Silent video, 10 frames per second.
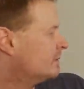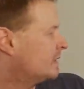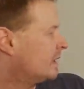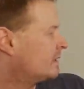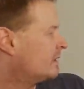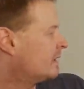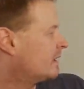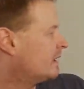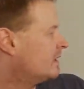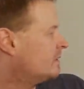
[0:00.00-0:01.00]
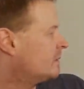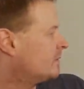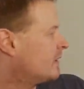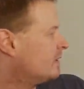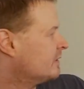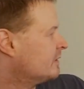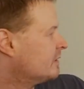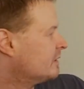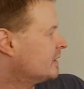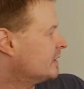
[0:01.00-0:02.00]
I can dedicate it to my father,
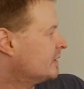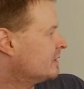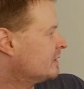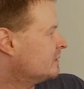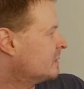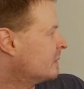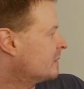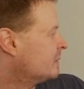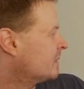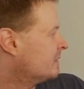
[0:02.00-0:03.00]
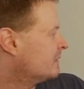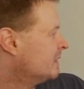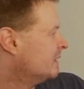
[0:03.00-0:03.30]
to his memory, because